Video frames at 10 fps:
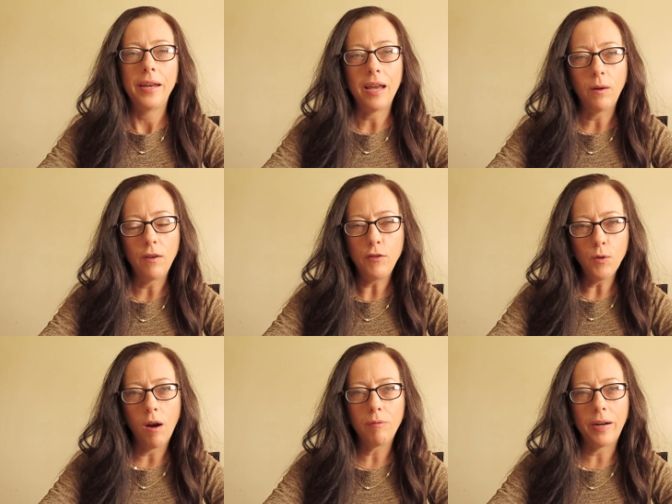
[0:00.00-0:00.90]
Now, if
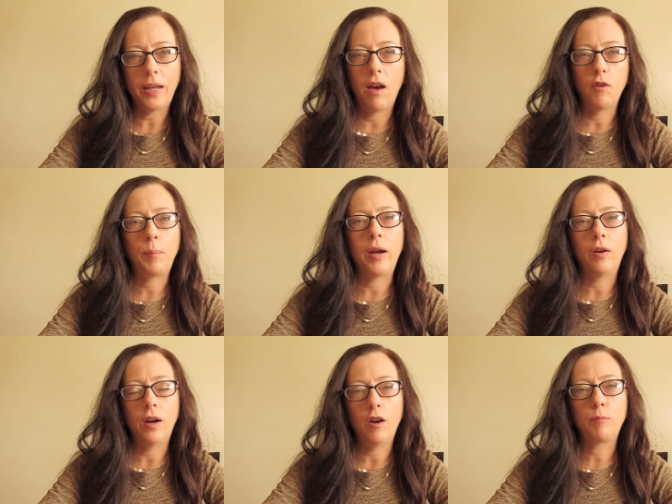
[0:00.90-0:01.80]
you already have a
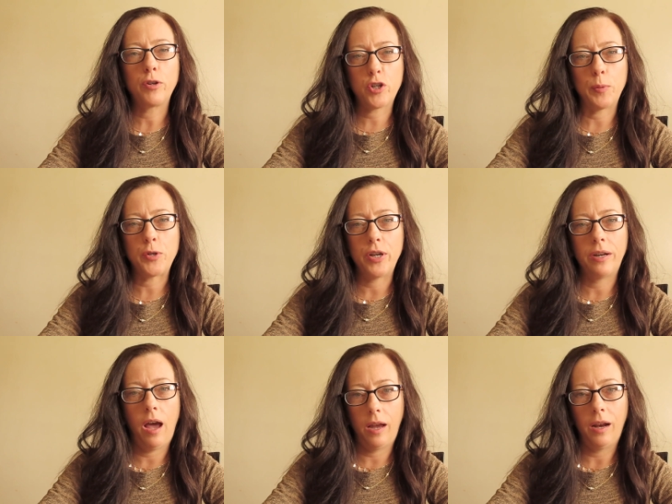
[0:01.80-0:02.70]
pair of
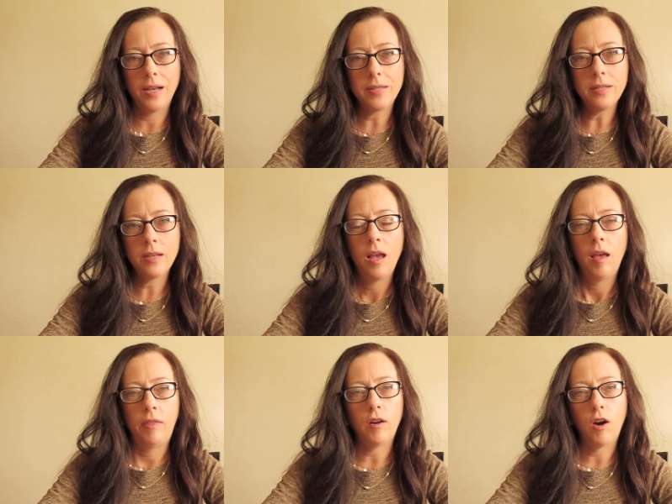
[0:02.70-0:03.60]
prescription eyeglasses,
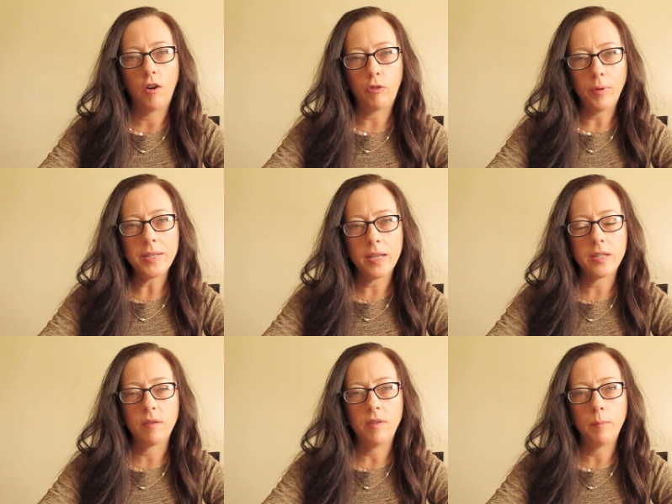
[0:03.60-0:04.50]
there are 3
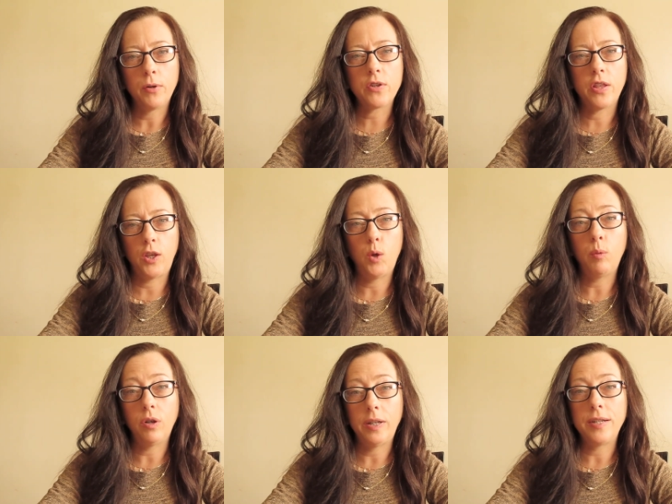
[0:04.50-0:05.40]
sets of numbers that you
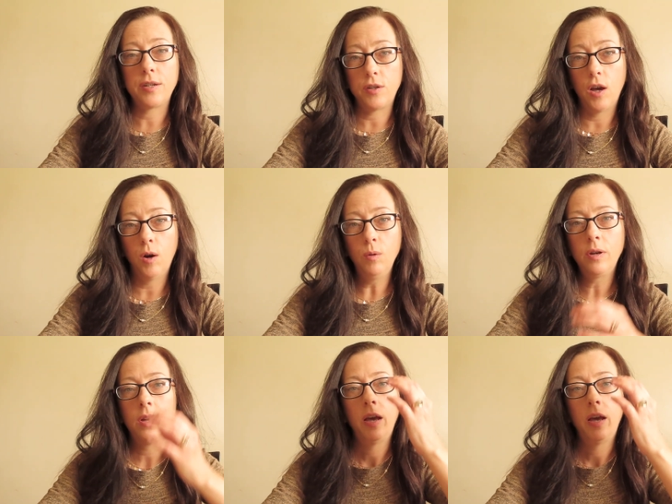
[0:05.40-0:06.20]
will need to know.